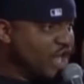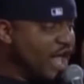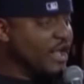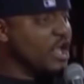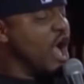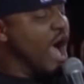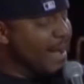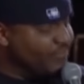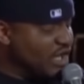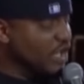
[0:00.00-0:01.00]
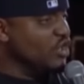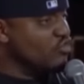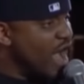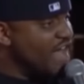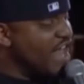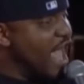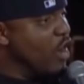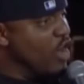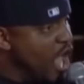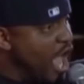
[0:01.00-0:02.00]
Jake, I'm telling you right now.